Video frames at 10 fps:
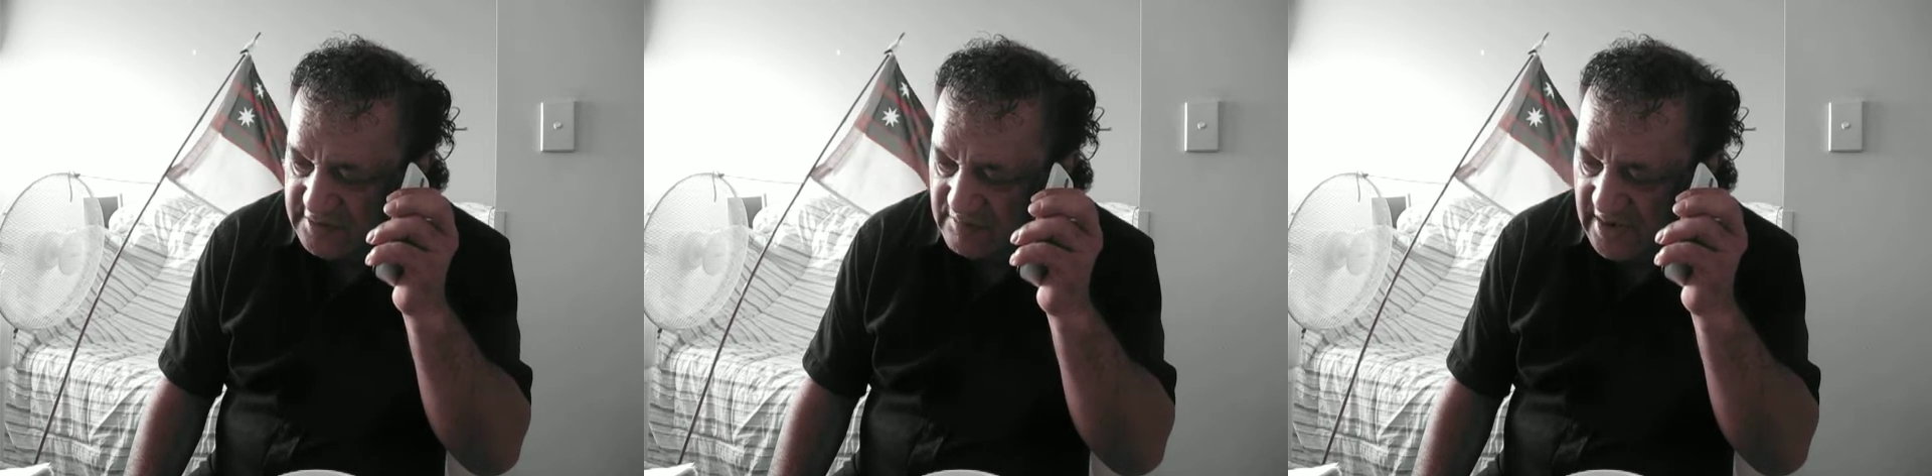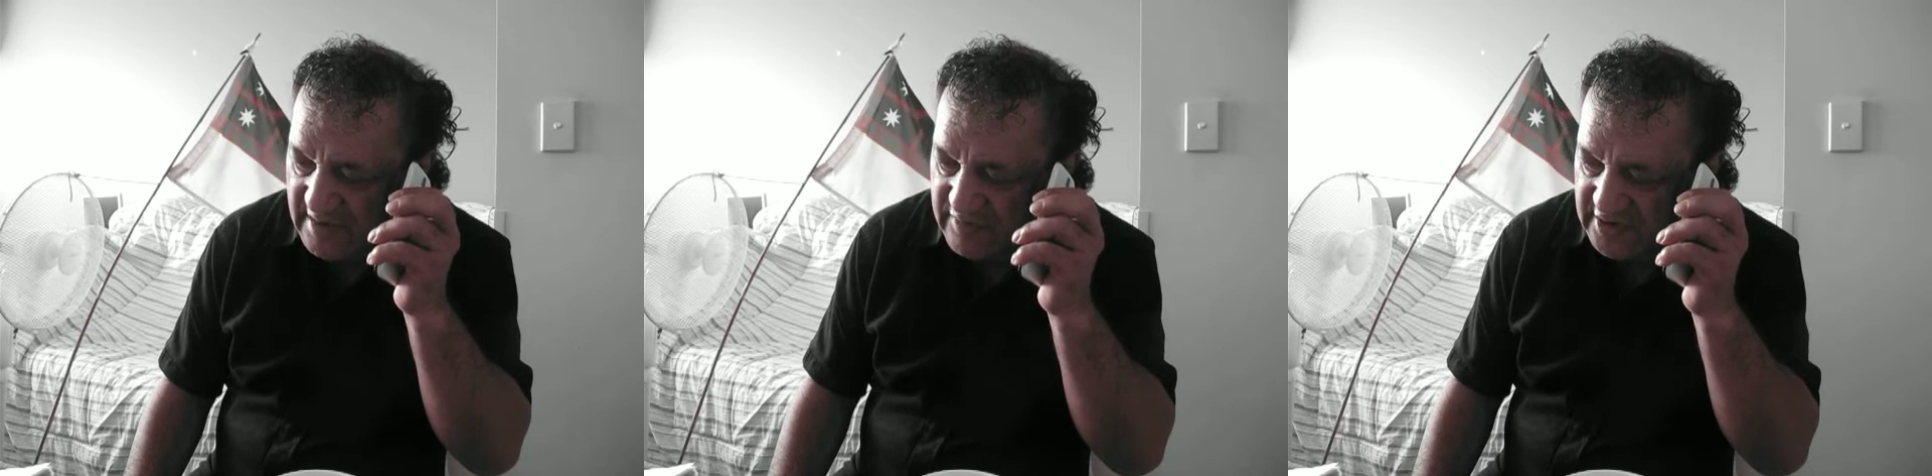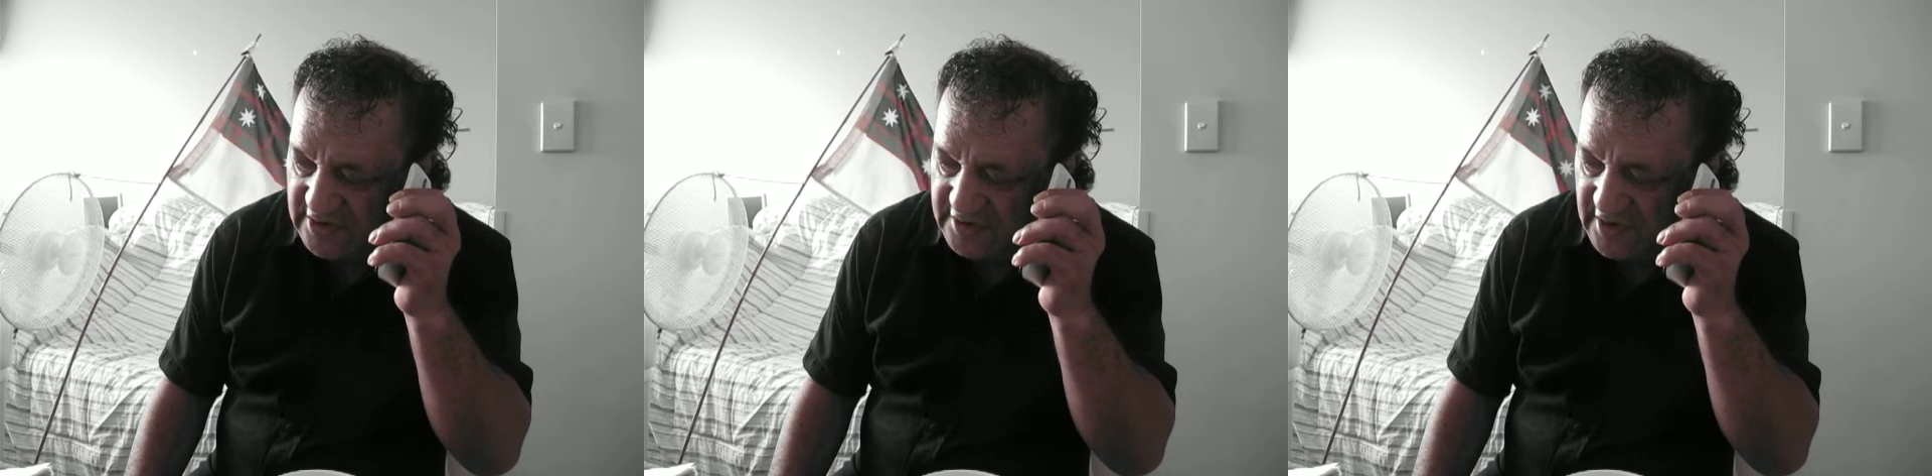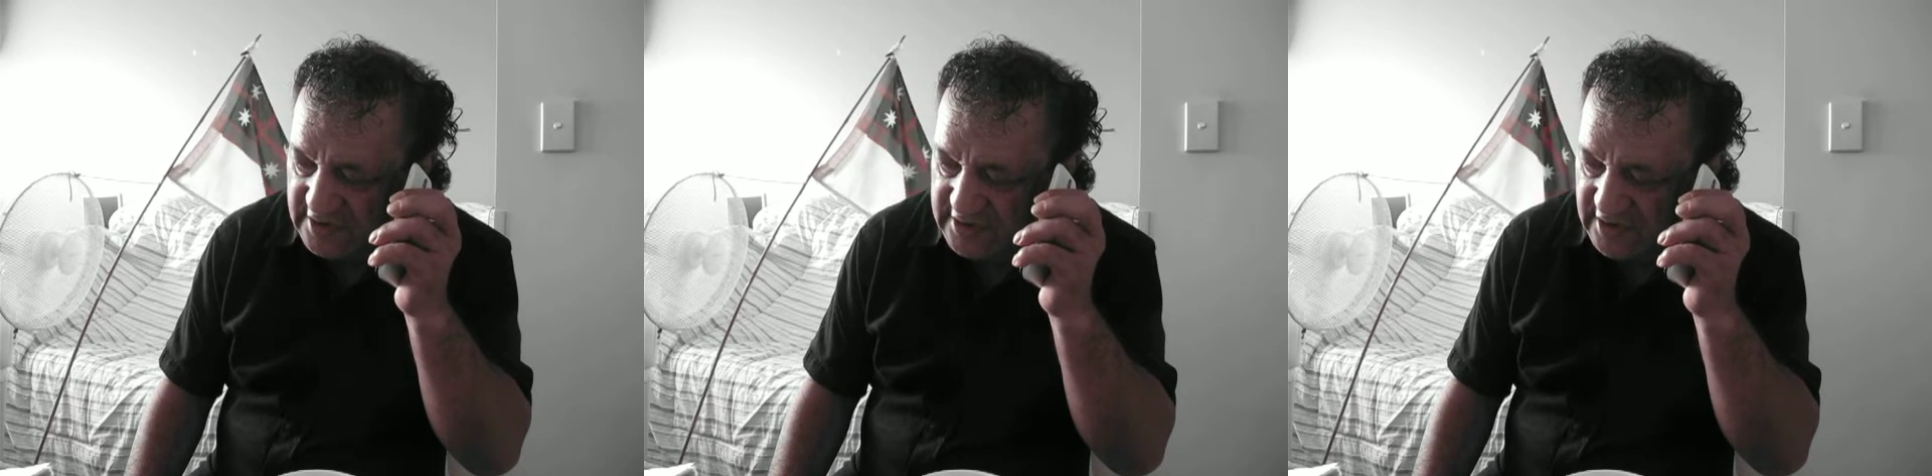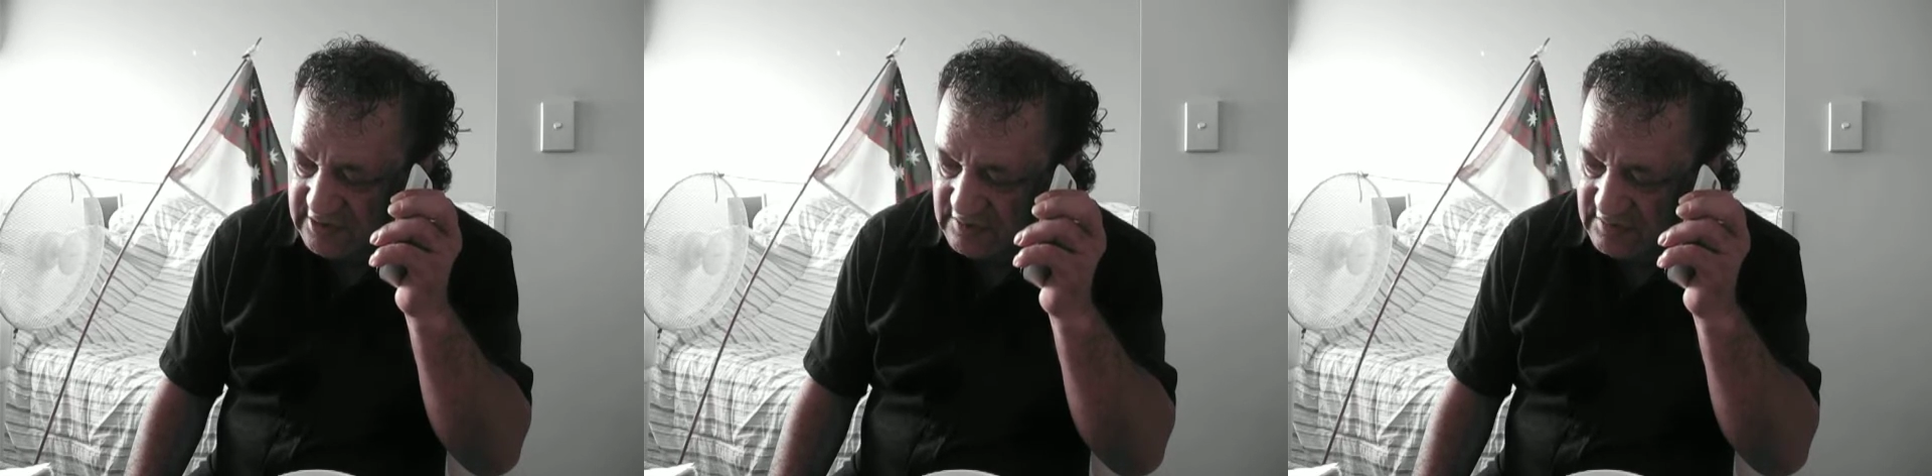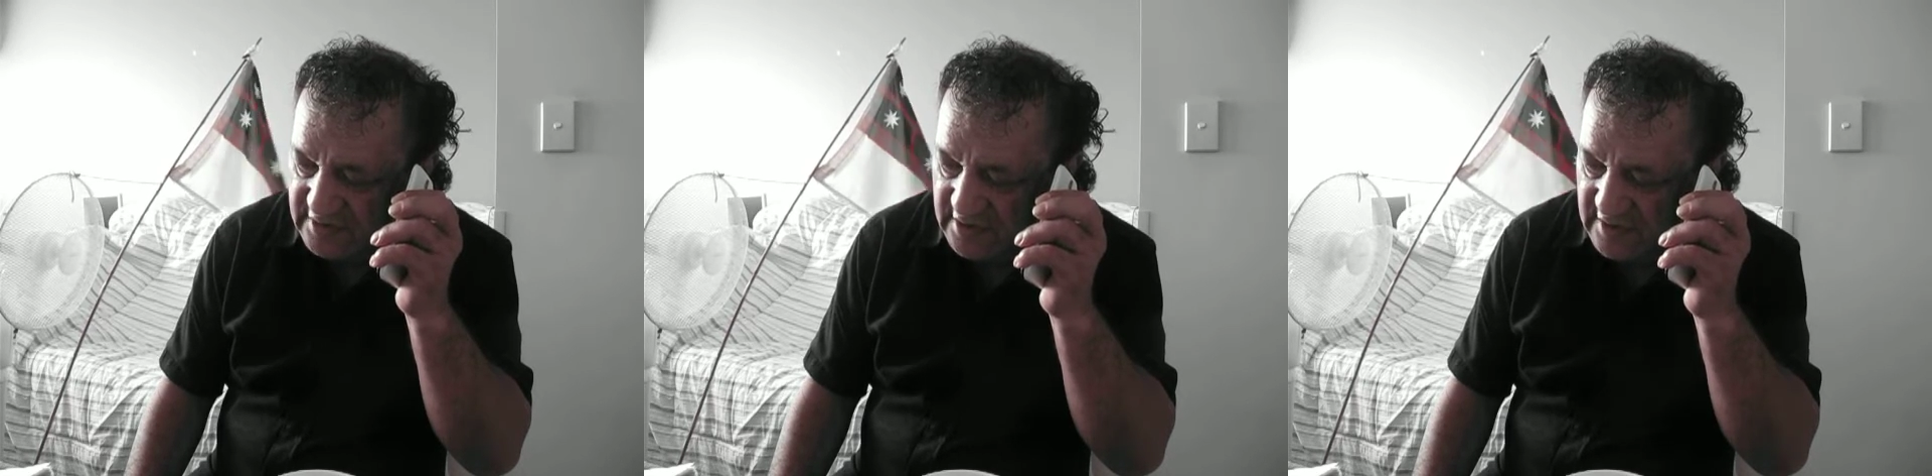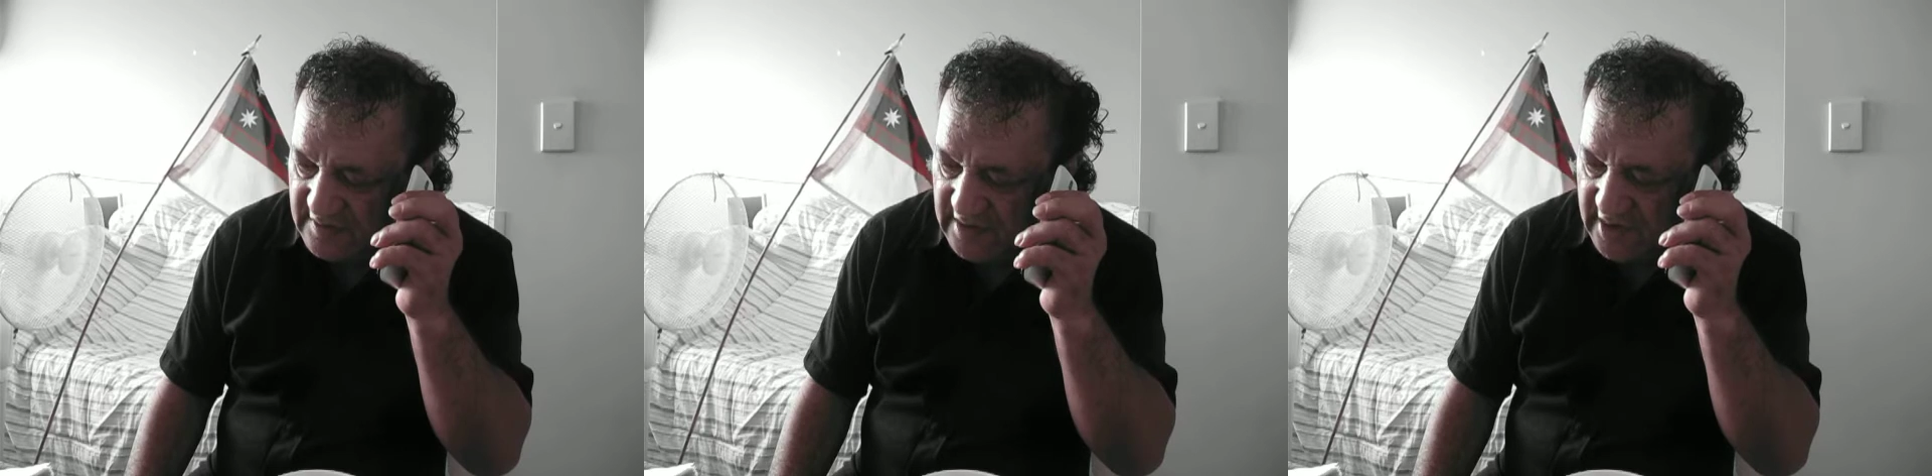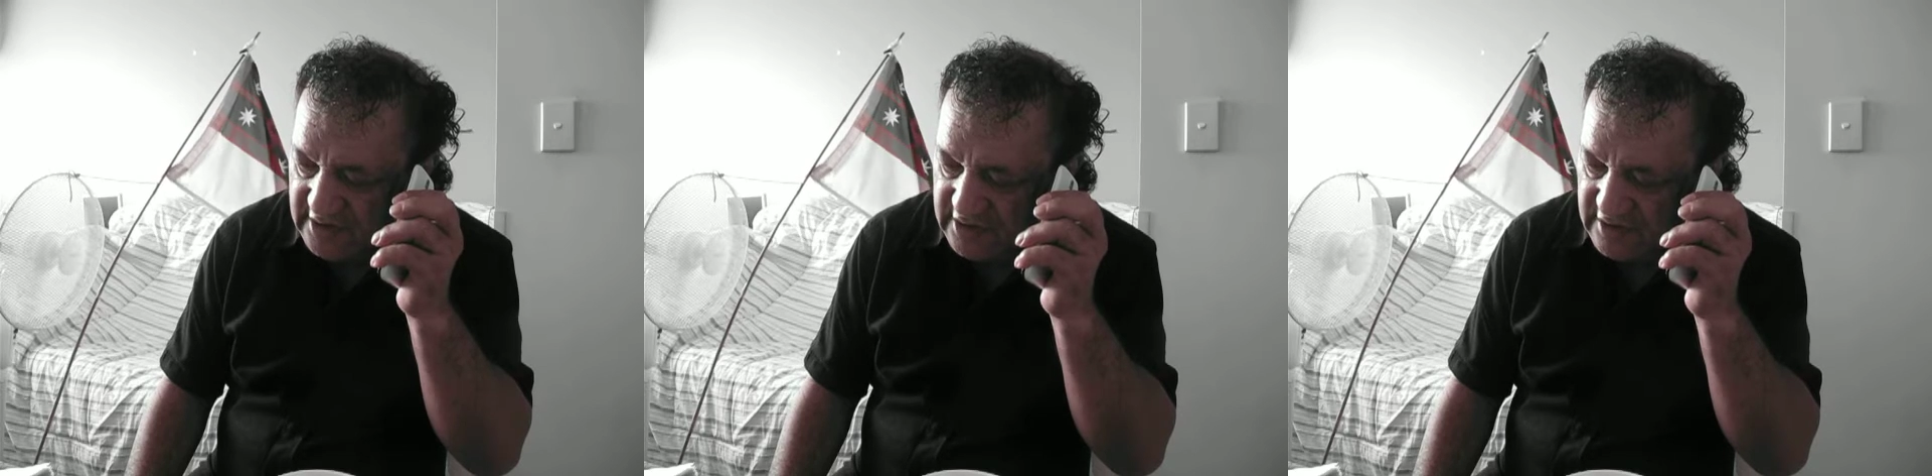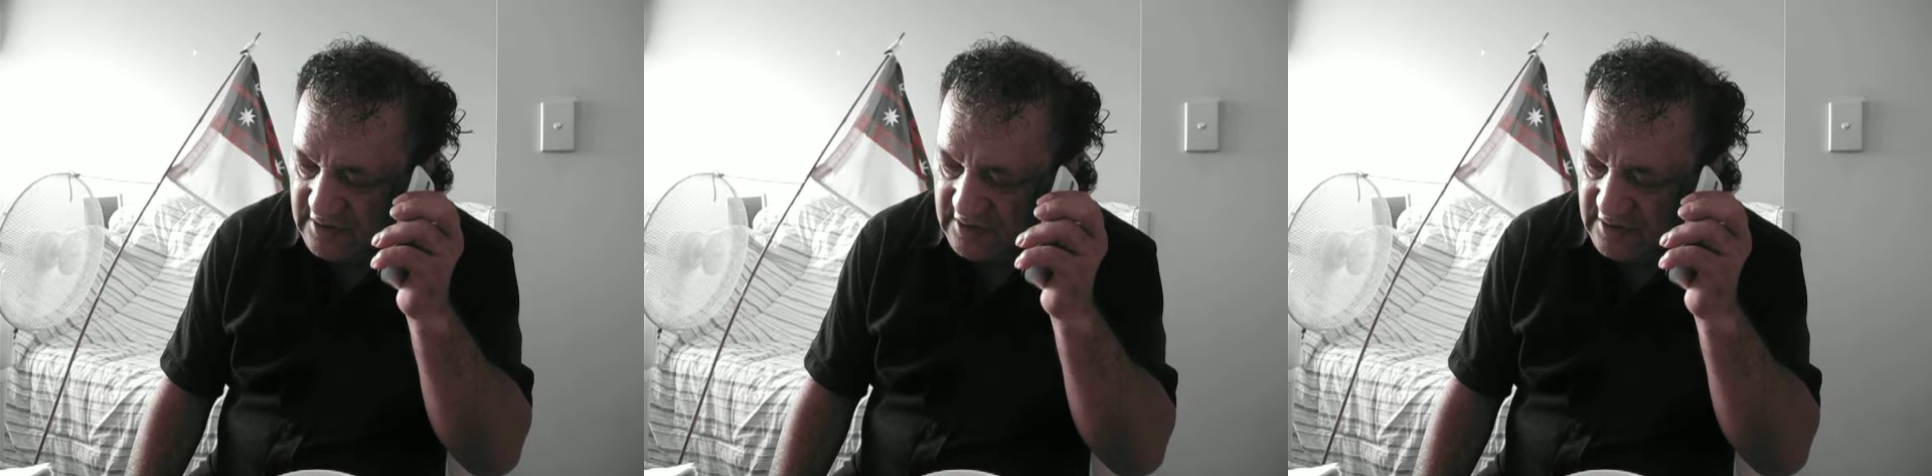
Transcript: maybe the 19th or the 8th.